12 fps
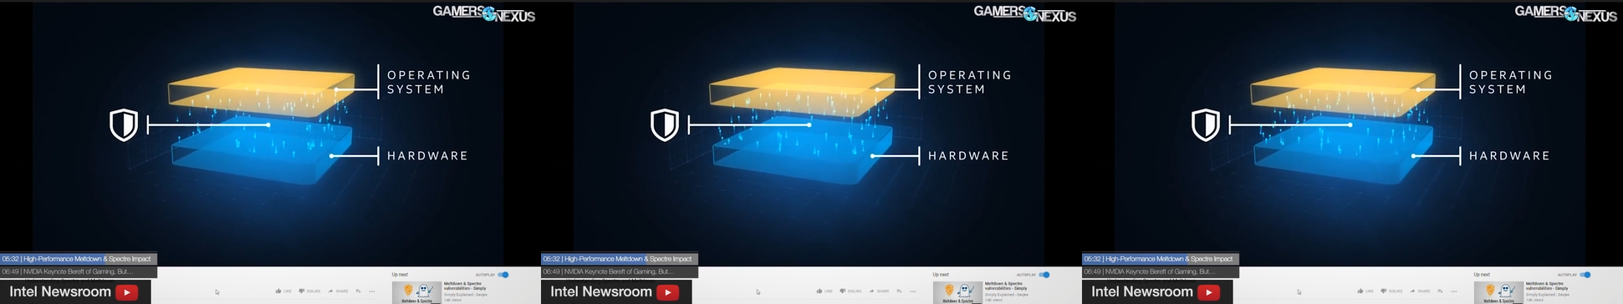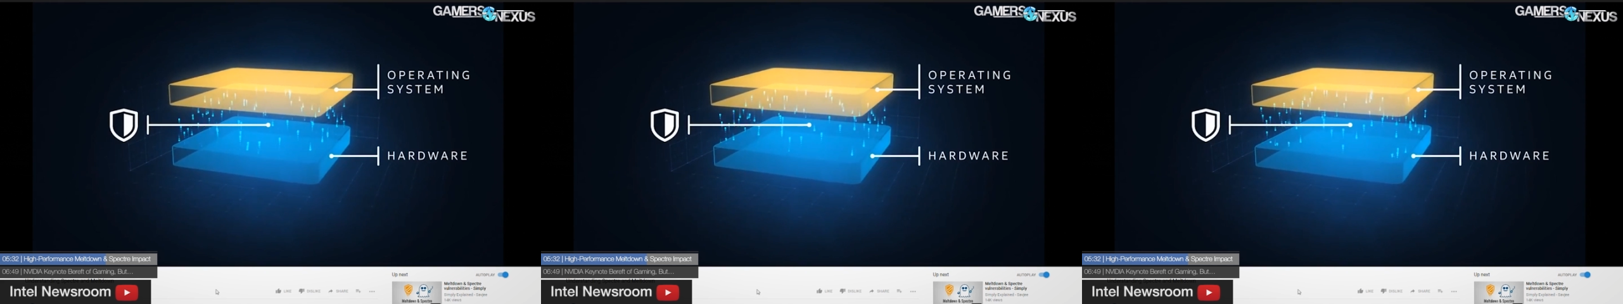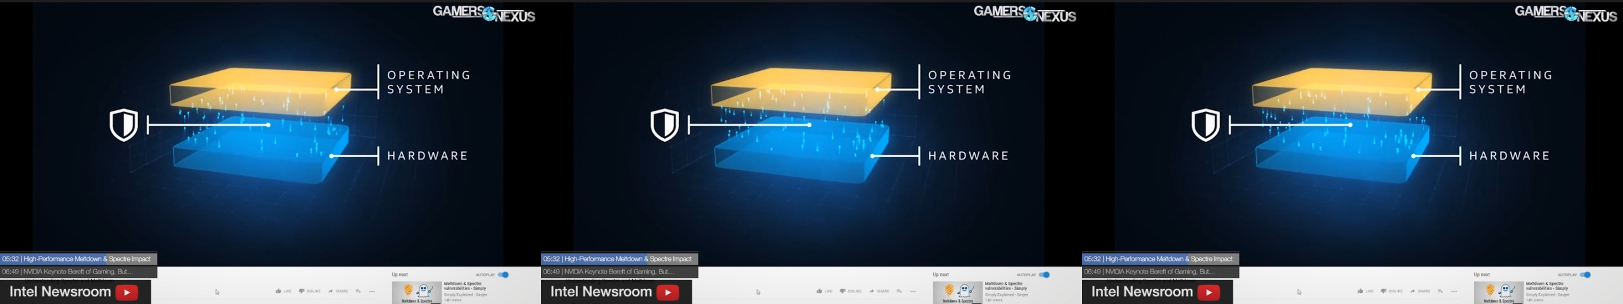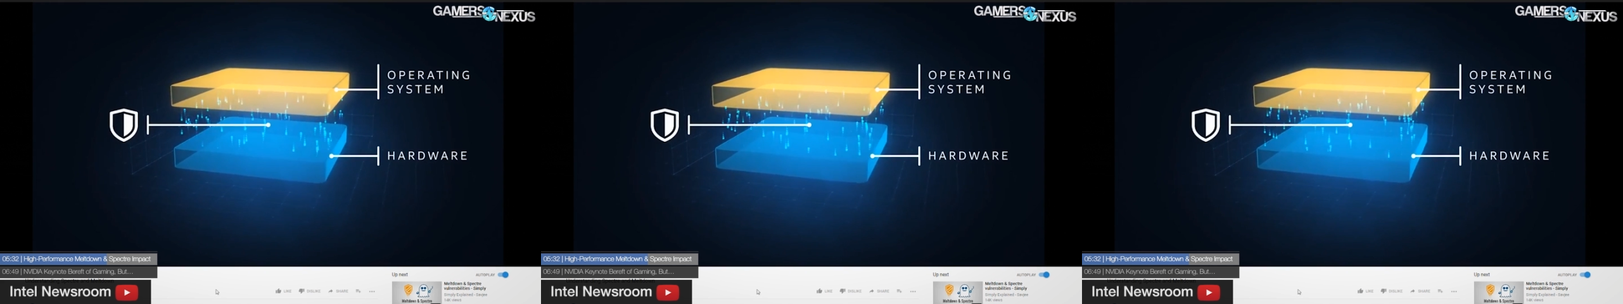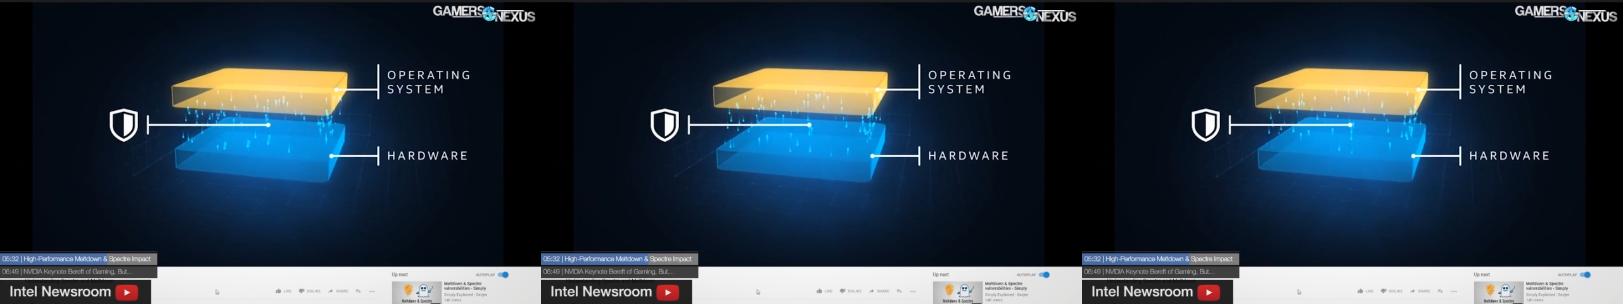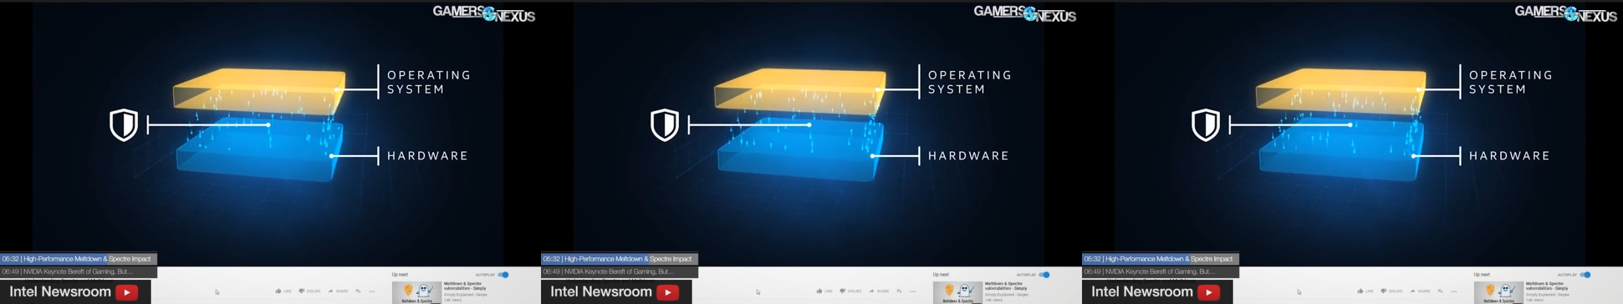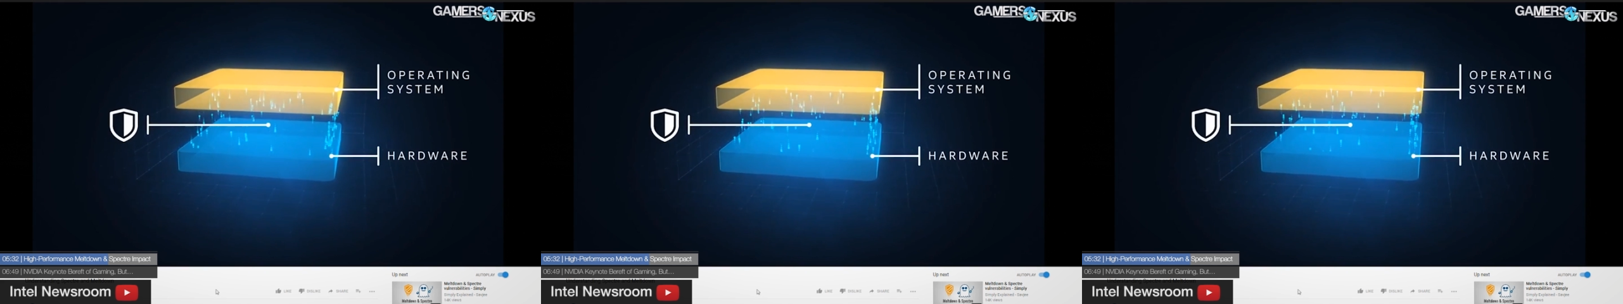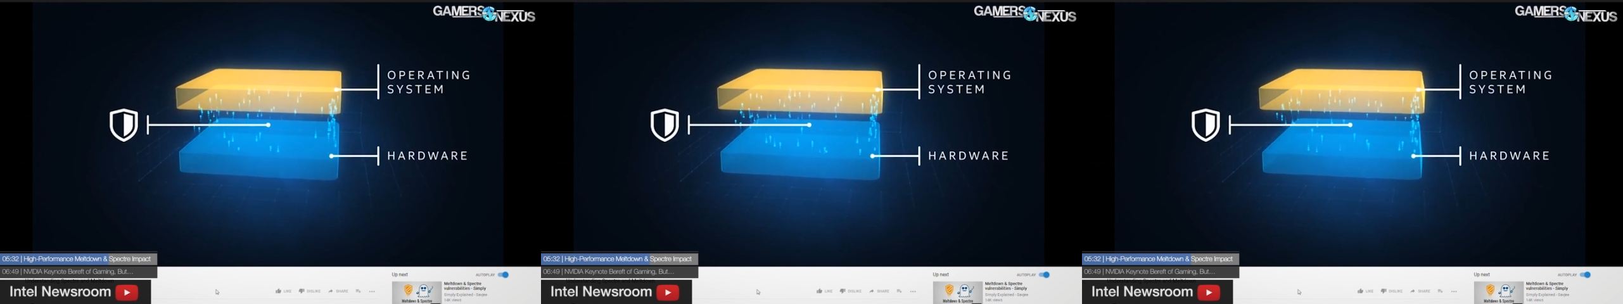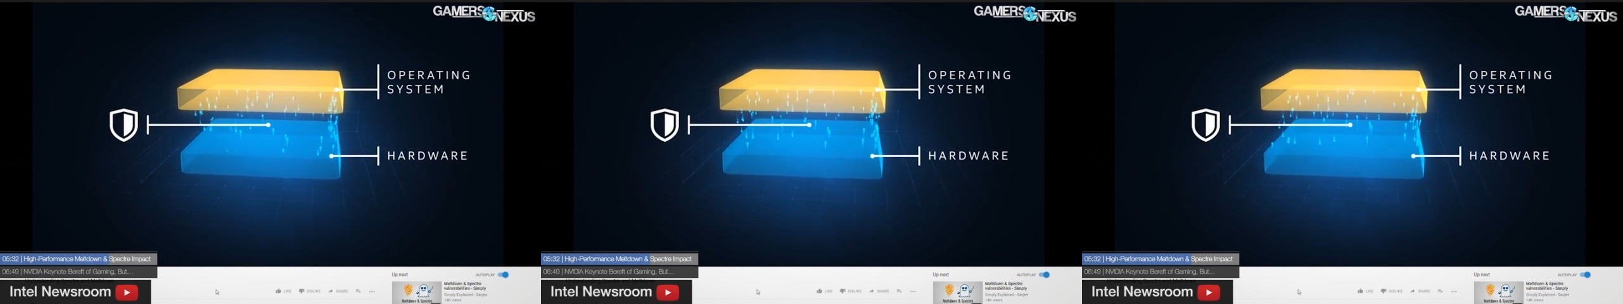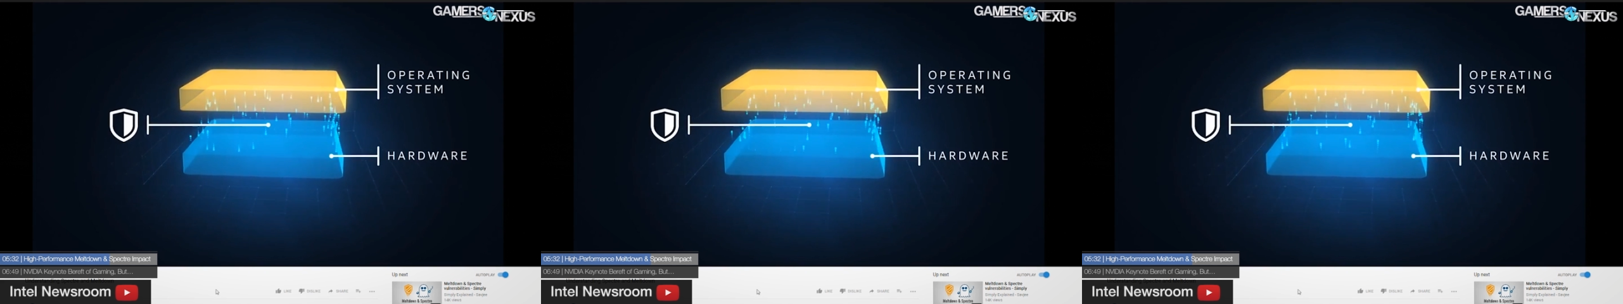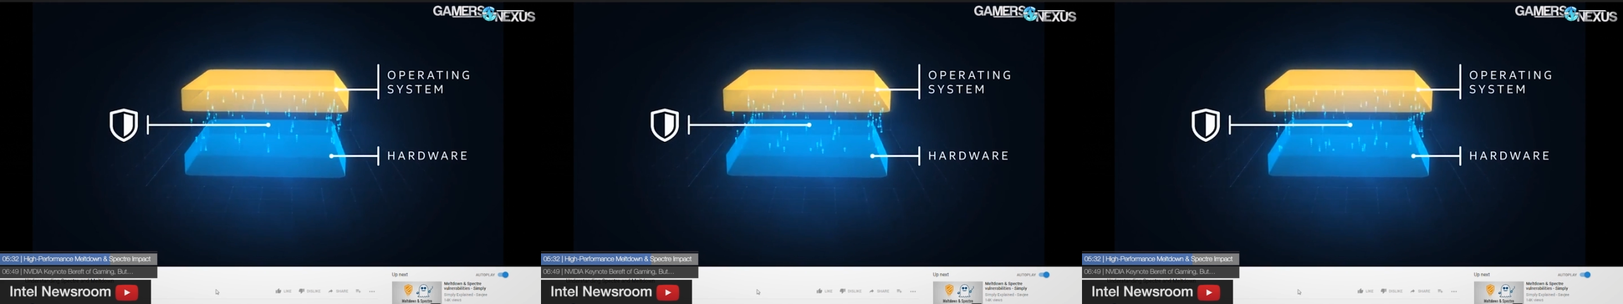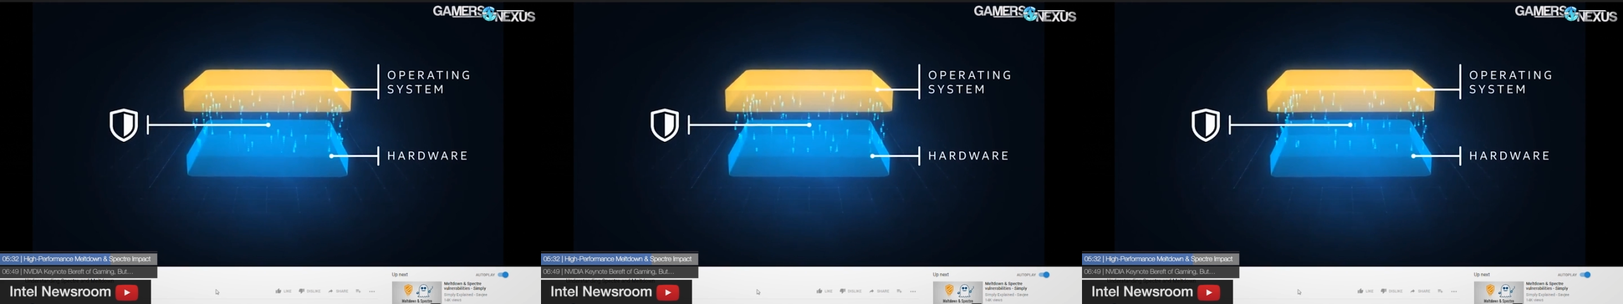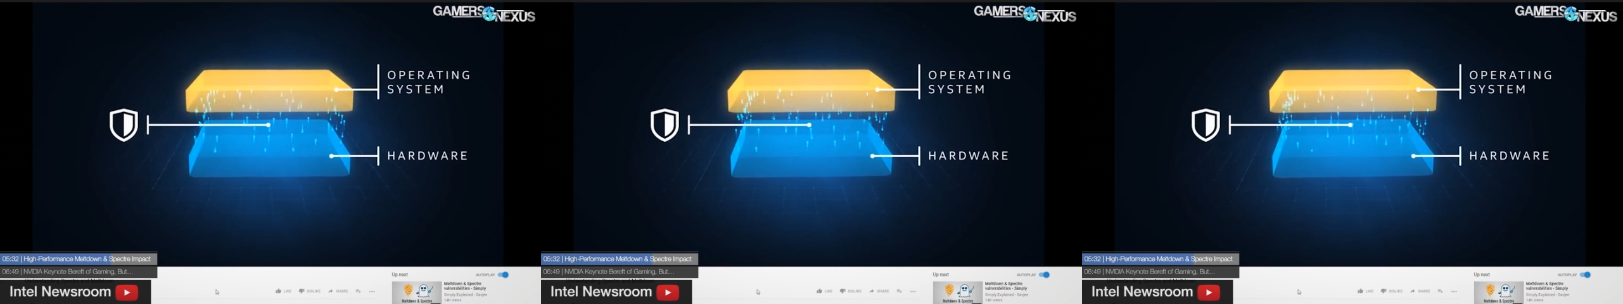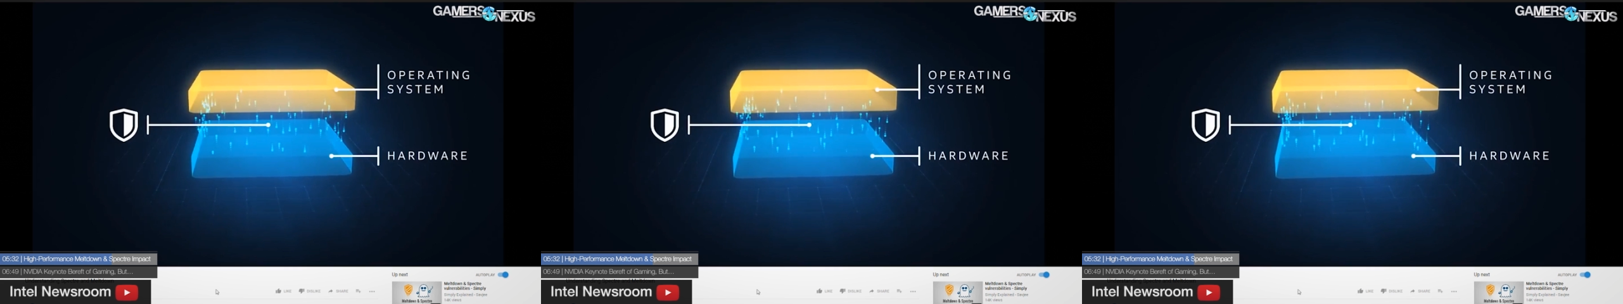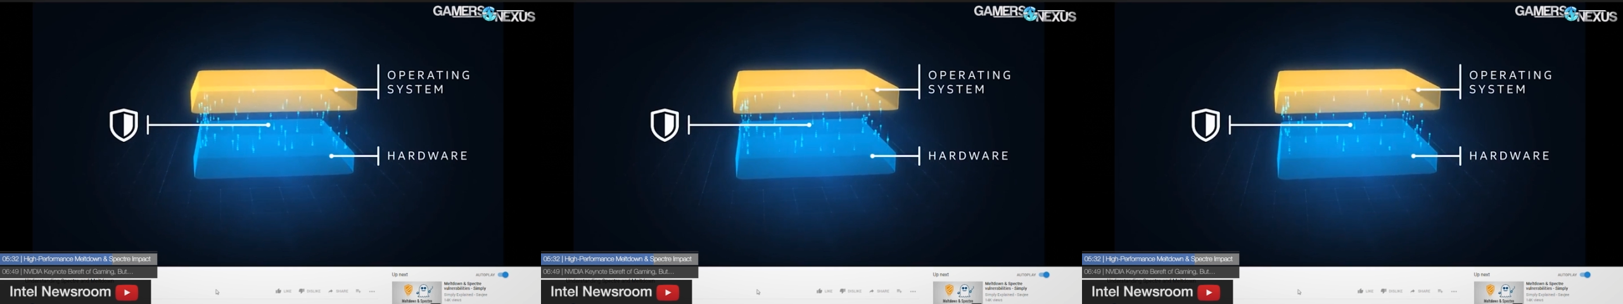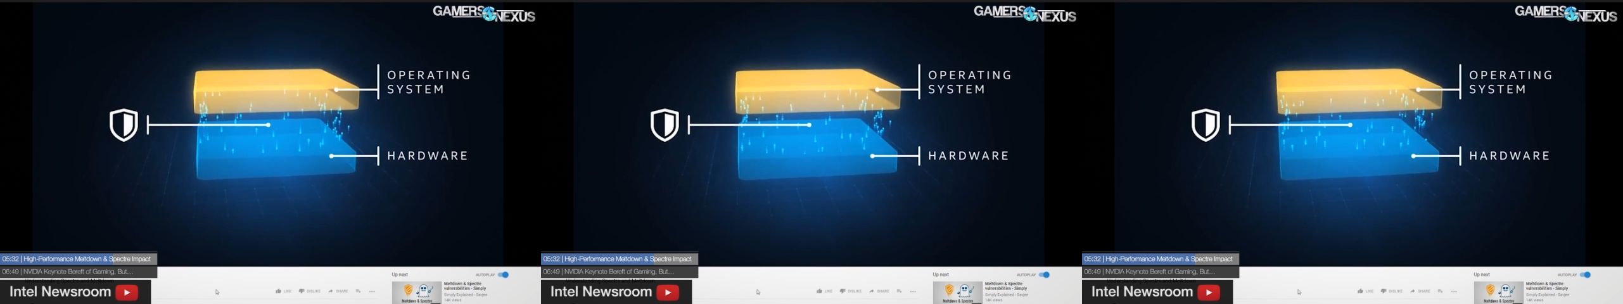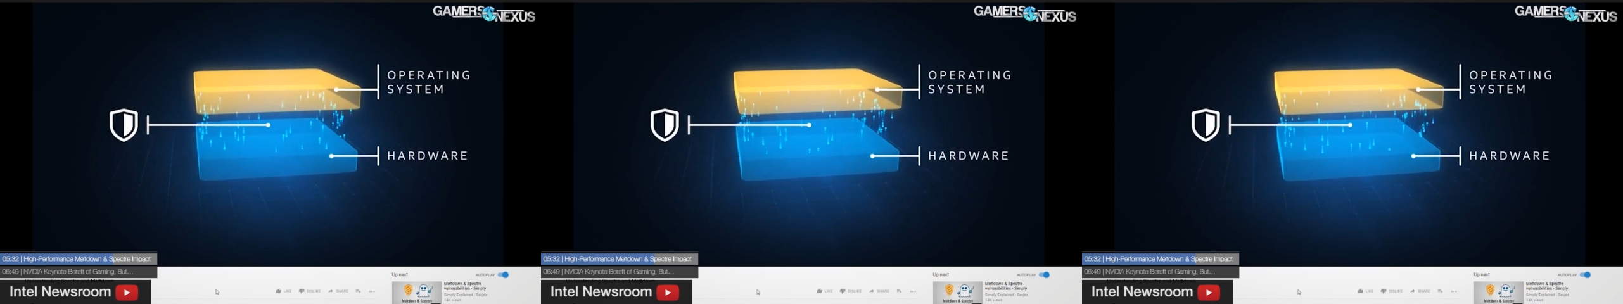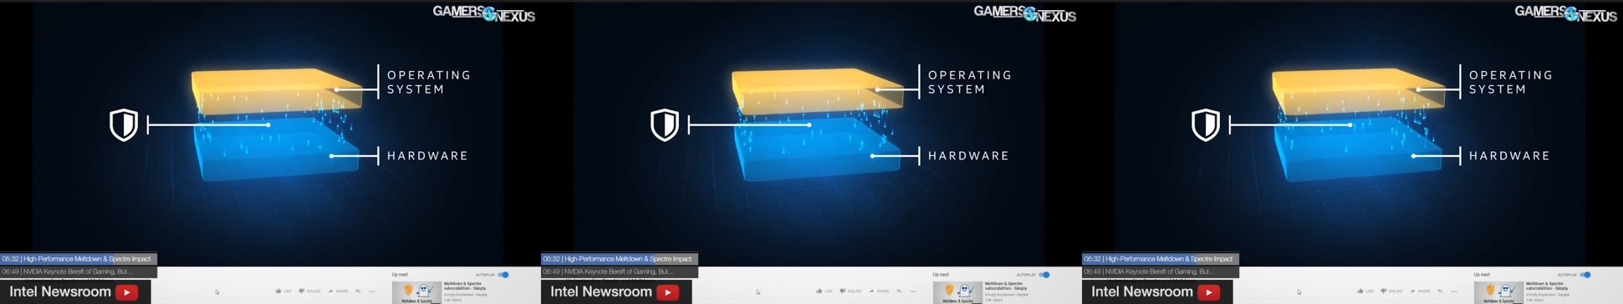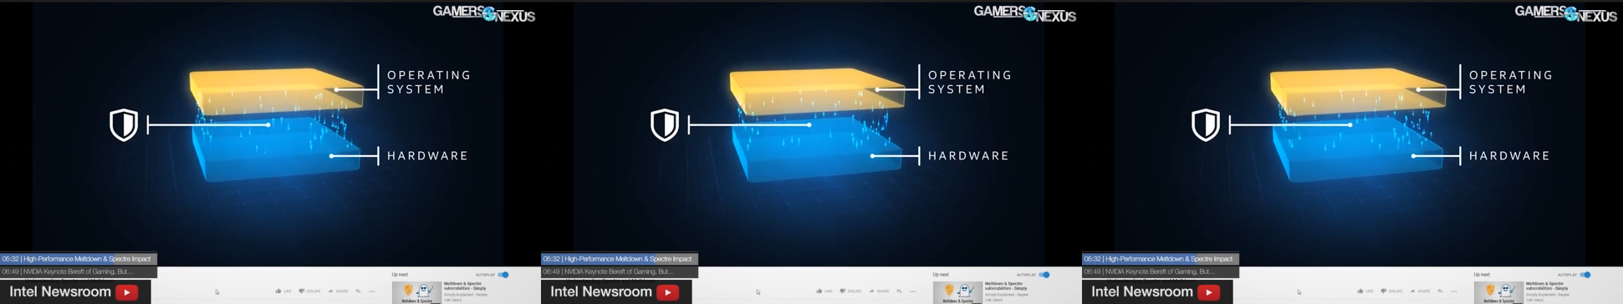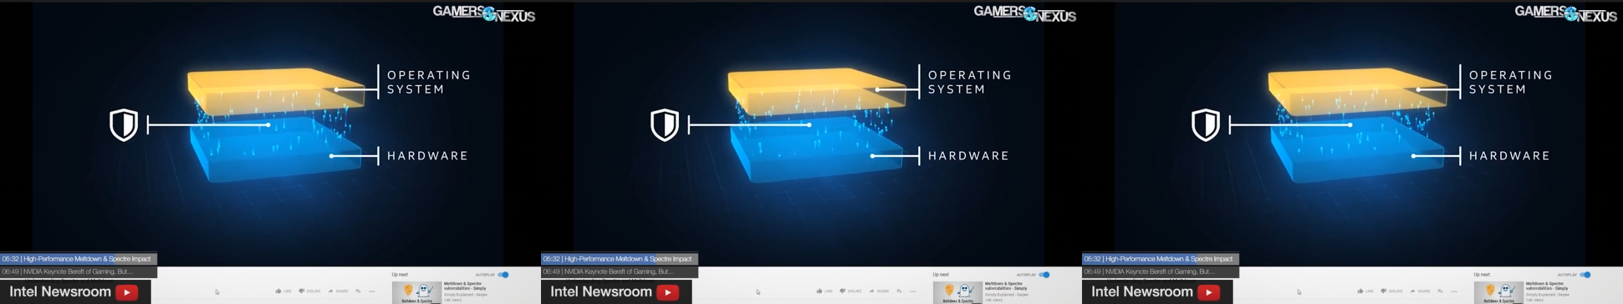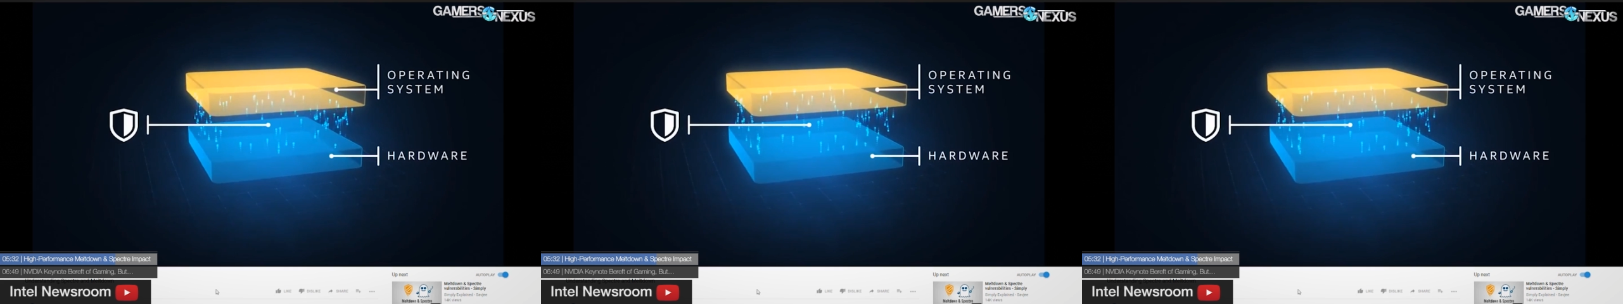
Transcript: (no speaker visible)